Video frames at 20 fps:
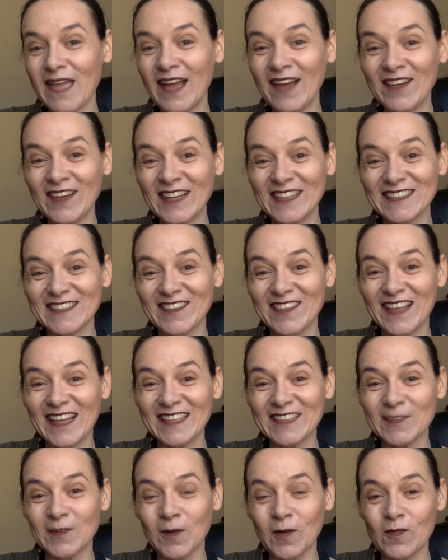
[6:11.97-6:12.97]
Okay, so
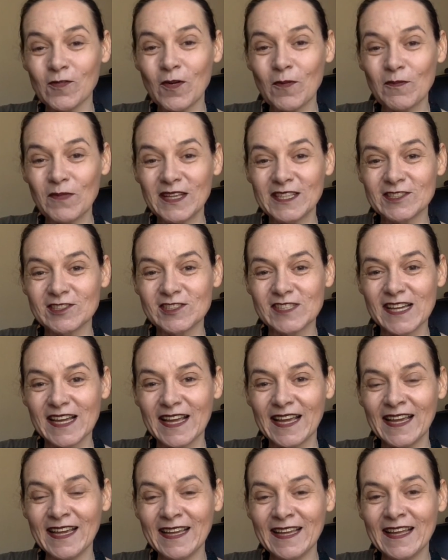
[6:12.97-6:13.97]
that's all from me
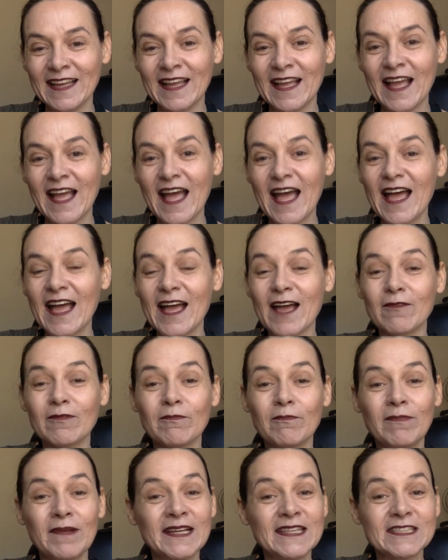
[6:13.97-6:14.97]
today.
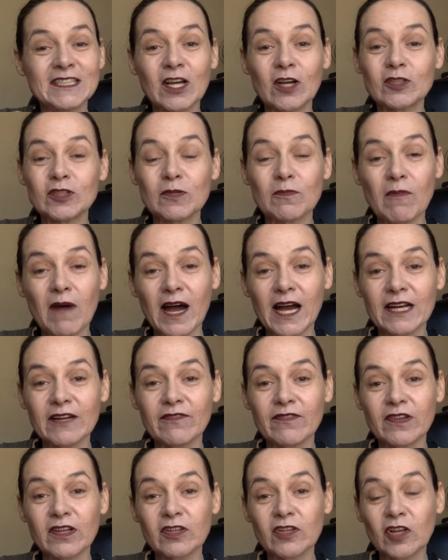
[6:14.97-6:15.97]
Please go to
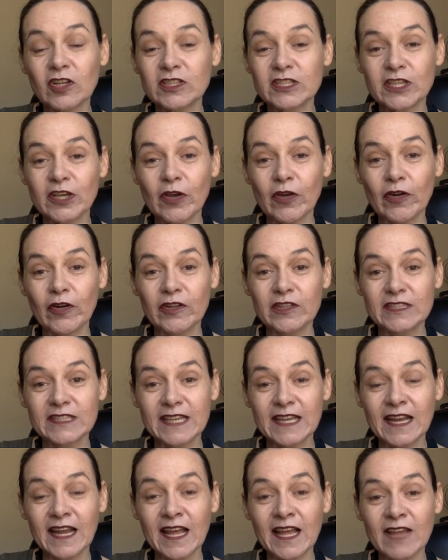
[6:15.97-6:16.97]

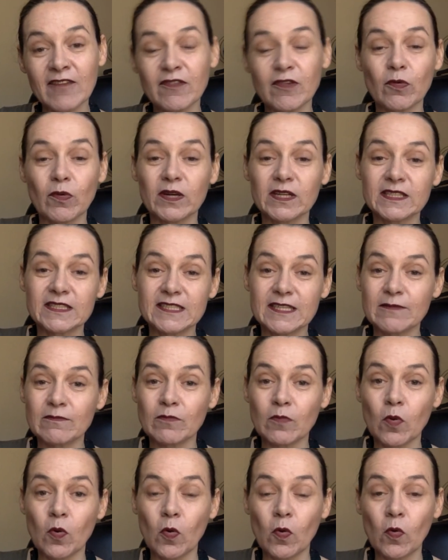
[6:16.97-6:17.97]
mindfield.co.za if you want to see
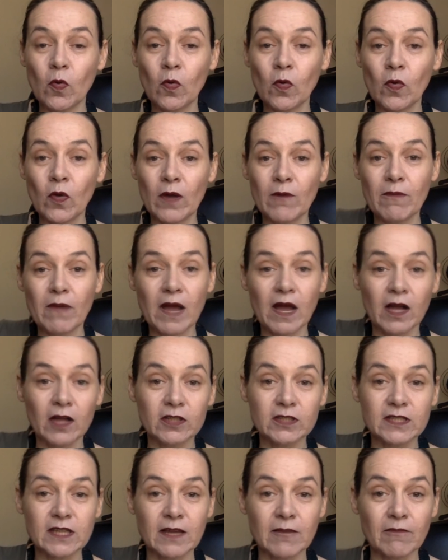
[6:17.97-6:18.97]
more
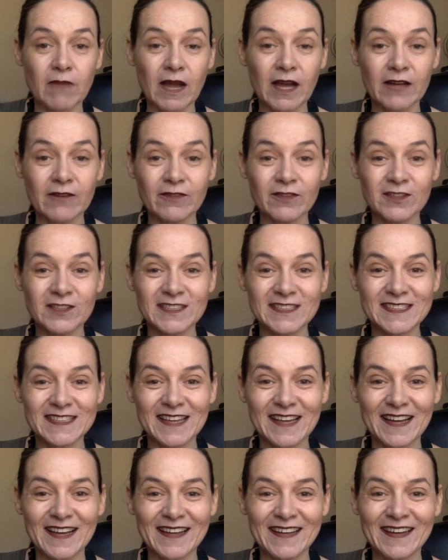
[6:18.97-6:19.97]
about Mindfield
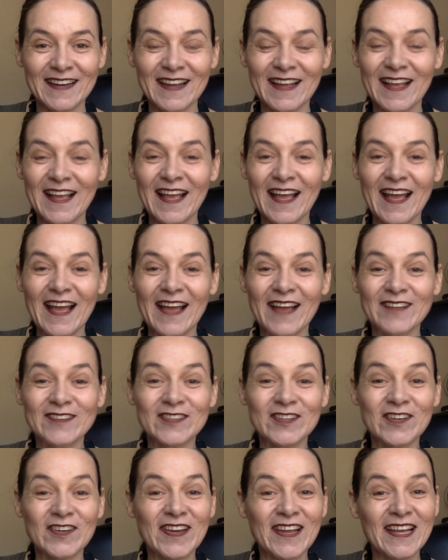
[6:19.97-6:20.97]
design, and
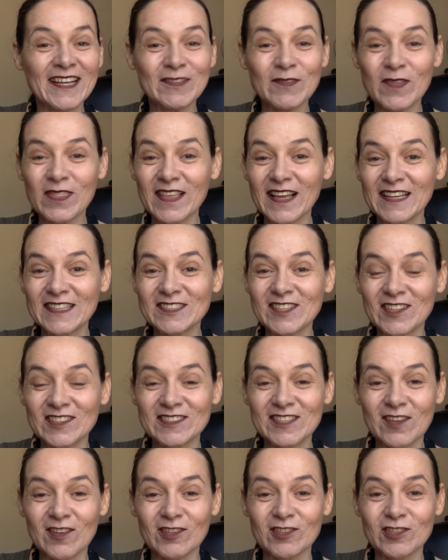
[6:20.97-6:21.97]
connect with us on
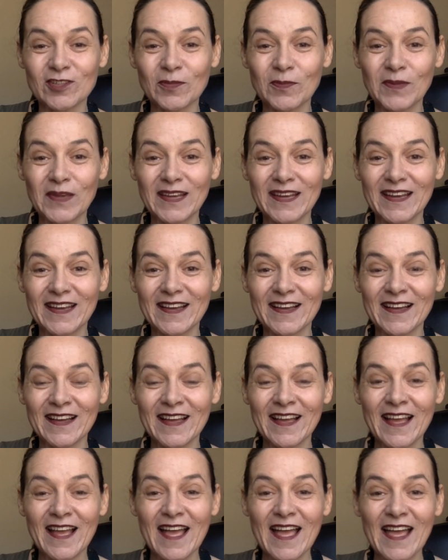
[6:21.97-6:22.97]
social media.
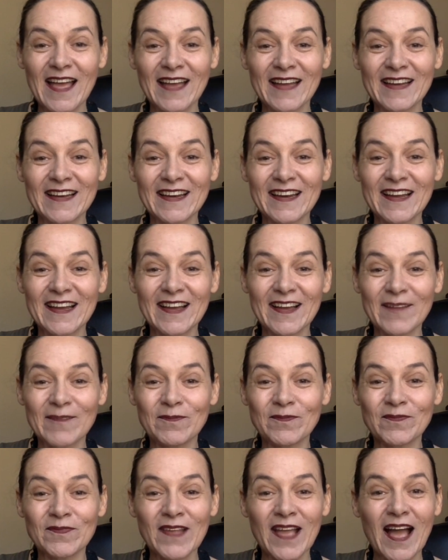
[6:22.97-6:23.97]
And
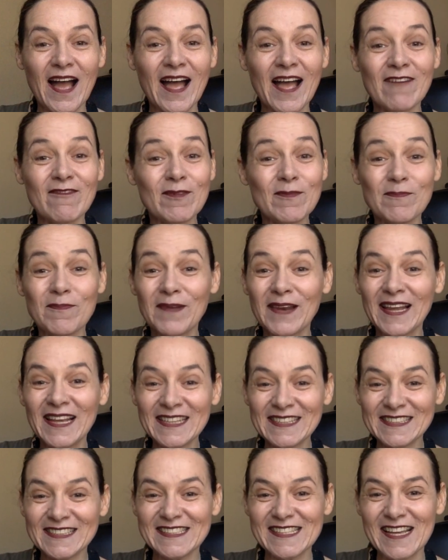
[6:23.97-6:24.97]
have a
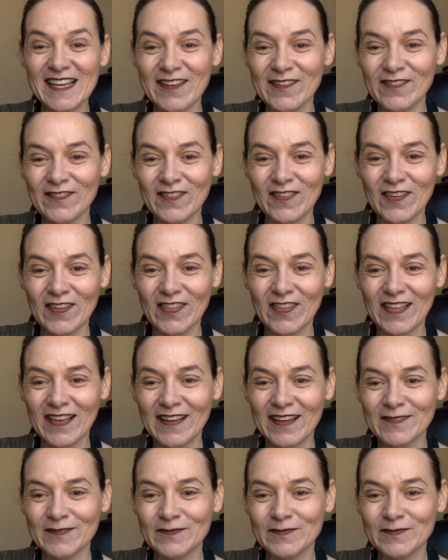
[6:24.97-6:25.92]
blessed day further.